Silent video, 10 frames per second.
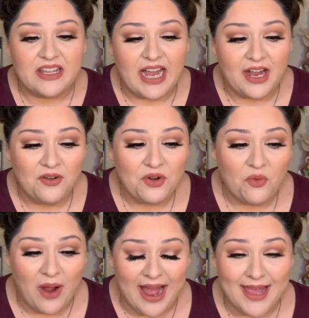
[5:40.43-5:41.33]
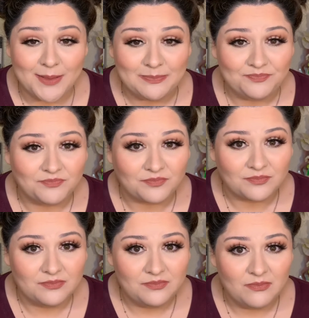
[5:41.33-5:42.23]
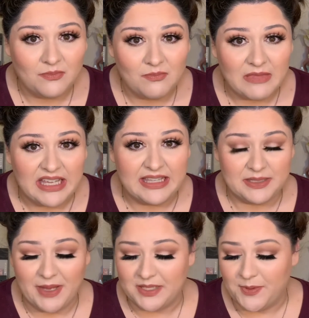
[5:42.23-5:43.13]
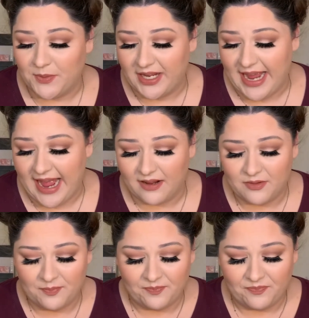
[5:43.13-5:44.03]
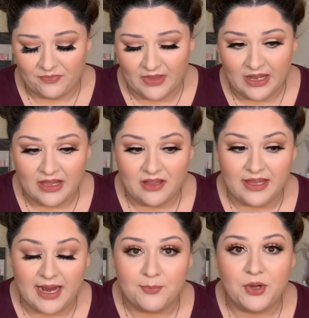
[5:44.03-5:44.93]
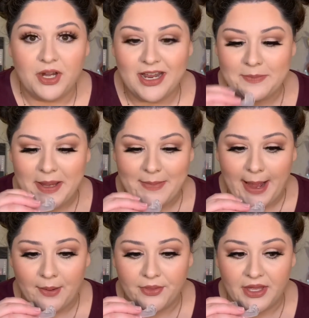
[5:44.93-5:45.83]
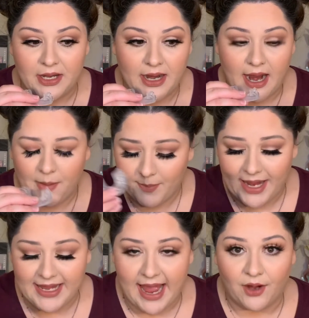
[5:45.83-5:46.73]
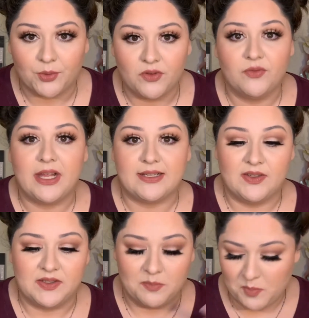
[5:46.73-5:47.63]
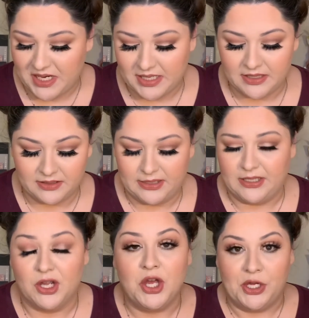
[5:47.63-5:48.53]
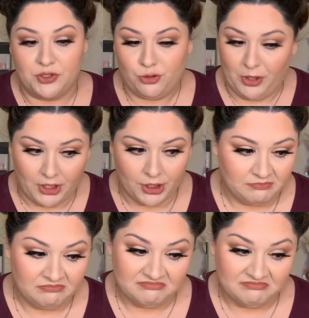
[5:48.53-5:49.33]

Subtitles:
I don't know why this makes me want to gag. Like, I put it in my mouth and my gag reflex is immediately triggered.